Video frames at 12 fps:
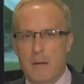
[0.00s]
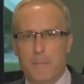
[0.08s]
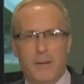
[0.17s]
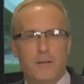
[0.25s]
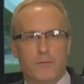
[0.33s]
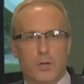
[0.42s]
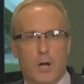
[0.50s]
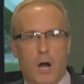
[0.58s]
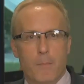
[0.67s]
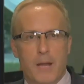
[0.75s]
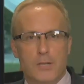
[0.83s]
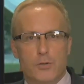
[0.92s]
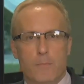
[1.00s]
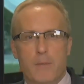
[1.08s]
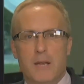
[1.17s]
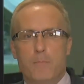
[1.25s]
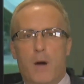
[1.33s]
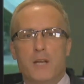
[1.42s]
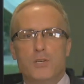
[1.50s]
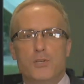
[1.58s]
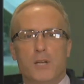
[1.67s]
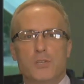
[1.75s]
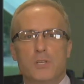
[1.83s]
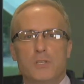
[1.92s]
Many of the comments are made by
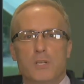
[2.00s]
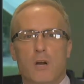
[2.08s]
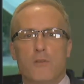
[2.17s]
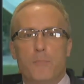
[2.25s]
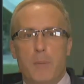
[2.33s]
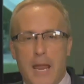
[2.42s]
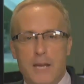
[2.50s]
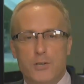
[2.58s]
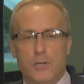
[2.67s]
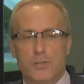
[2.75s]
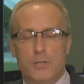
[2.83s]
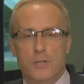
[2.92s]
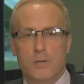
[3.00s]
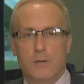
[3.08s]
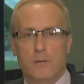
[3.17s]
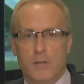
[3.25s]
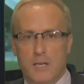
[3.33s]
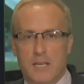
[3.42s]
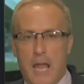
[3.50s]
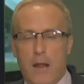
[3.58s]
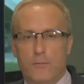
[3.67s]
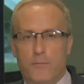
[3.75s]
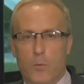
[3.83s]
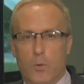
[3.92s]
dozens of patients that he
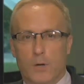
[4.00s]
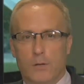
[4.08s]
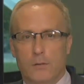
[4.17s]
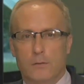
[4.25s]
cared for.